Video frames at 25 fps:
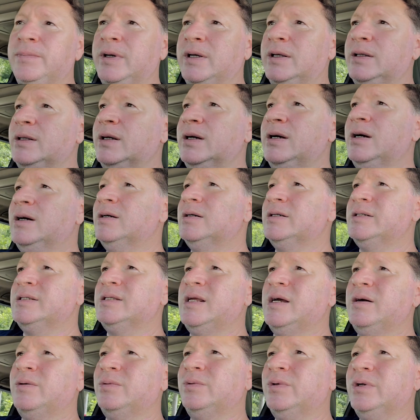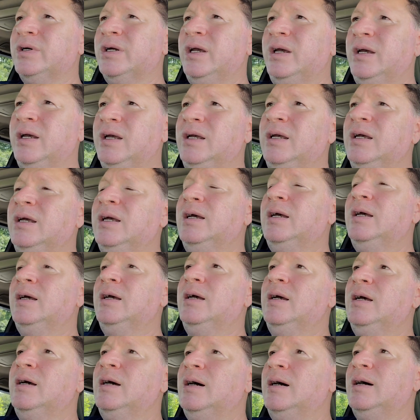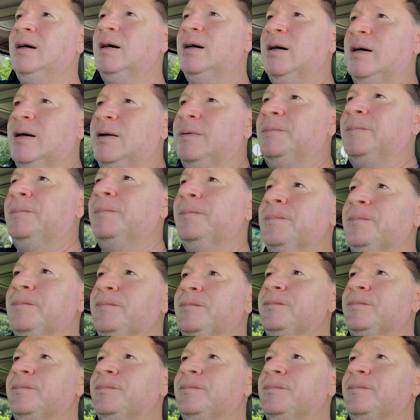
and the car is not working. Um,